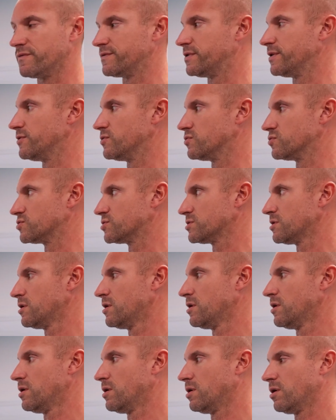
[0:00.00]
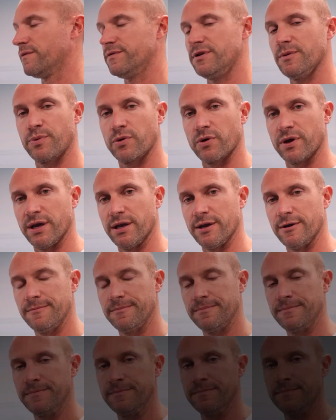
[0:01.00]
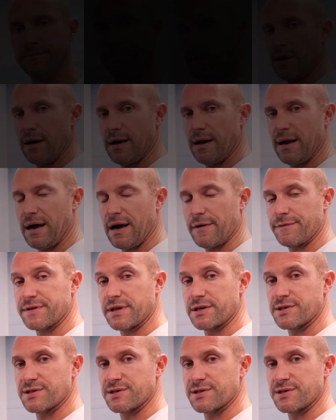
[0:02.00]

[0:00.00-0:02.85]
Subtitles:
of the use of the ProKin. After